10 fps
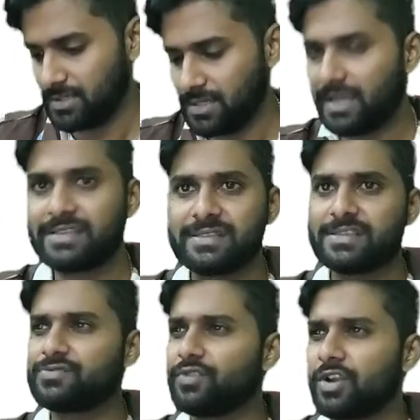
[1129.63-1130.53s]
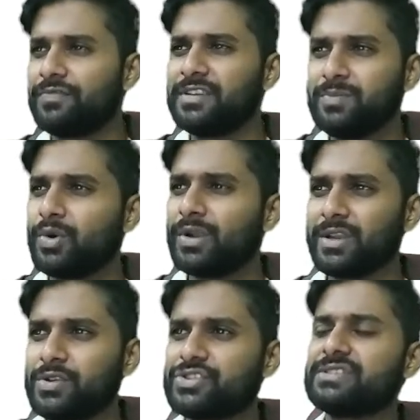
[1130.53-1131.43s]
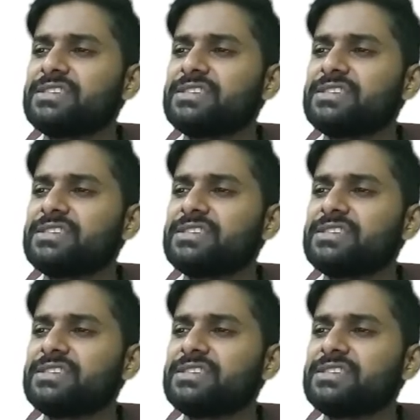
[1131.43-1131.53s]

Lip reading: Yes, this is one of the important questions.